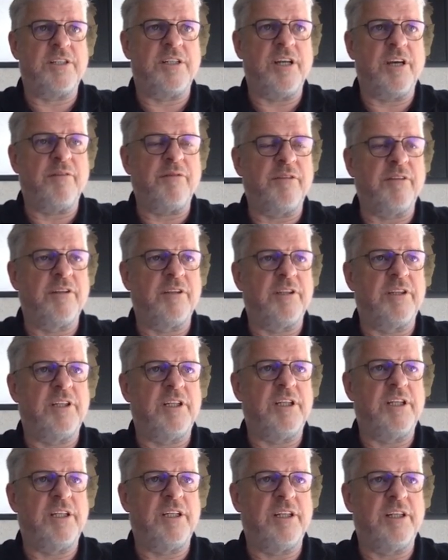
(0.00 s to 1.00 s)

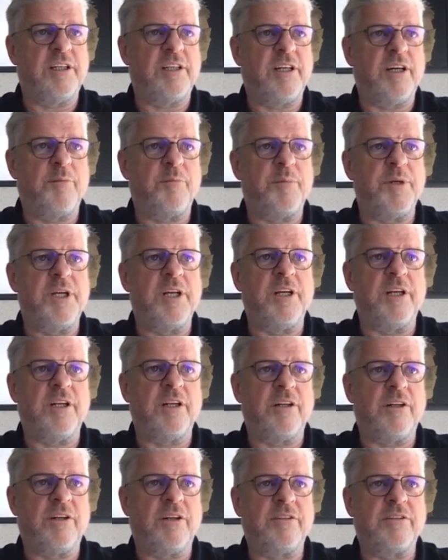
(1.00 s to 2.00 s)
definitely
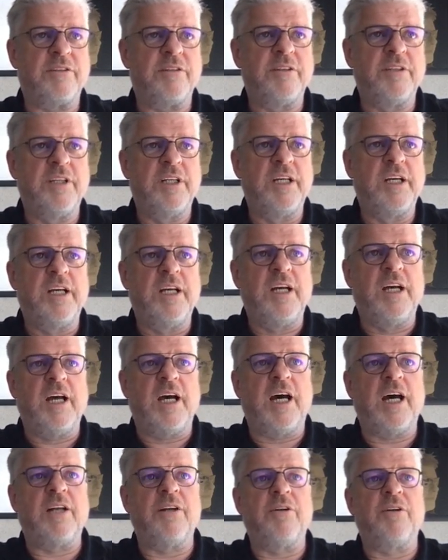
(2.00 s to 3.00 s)
appearing a lot.
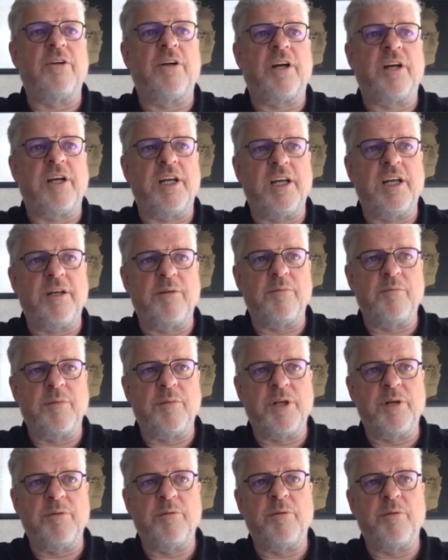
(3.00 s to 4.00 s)
Annular ring
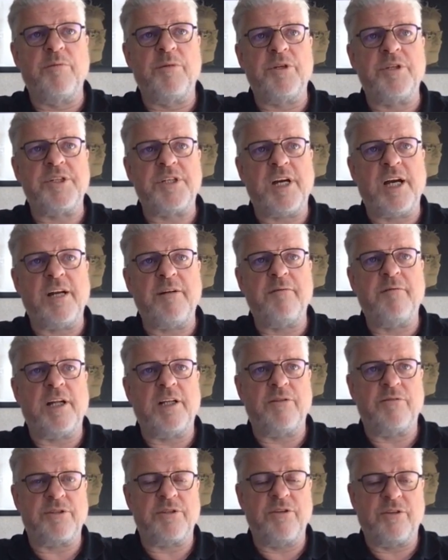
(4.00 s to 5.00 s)
minimum design
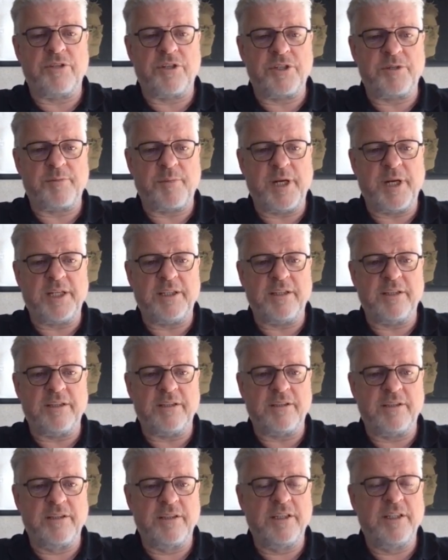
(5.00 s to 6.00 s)
values not
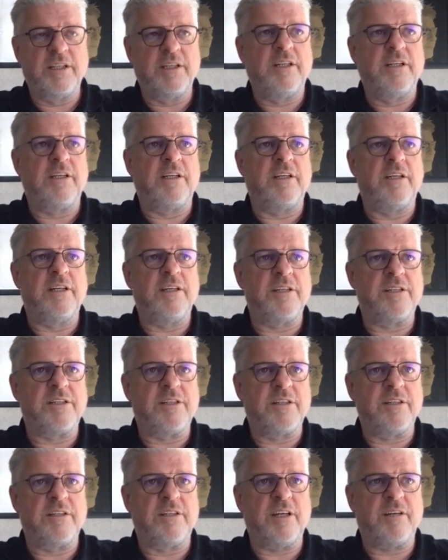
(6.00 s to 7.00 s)
respected
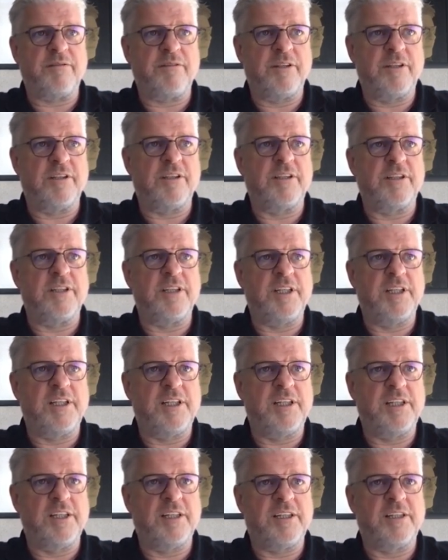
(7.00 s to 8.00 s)
is
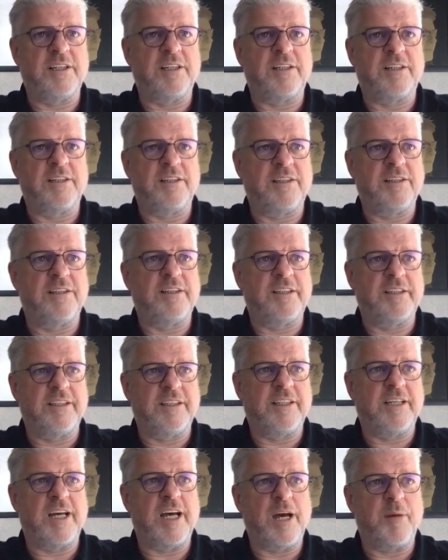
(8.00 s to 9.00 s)
definitely
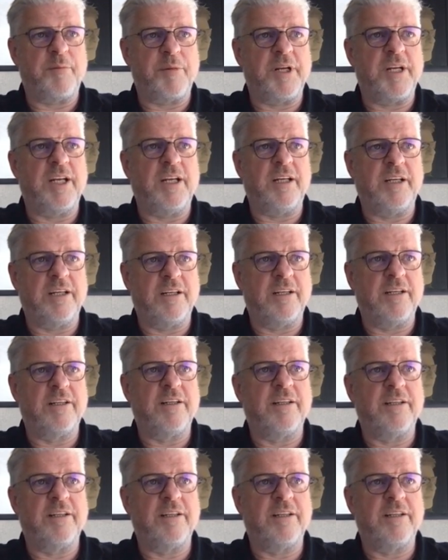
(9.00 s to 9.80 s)
happening